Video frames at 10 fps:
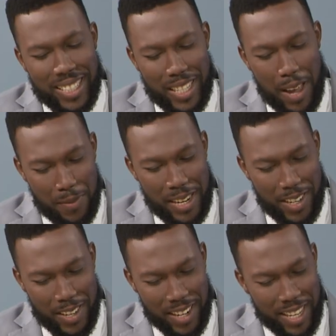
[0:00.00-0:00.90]

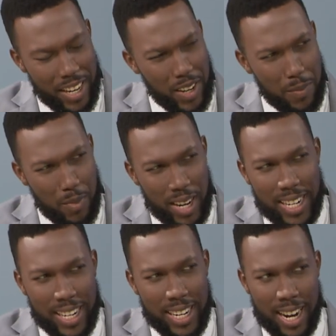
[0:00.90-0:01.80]
definition here.
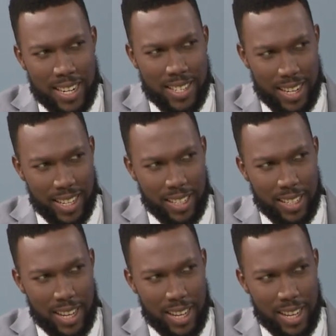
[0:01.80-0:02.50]
Praedial larceny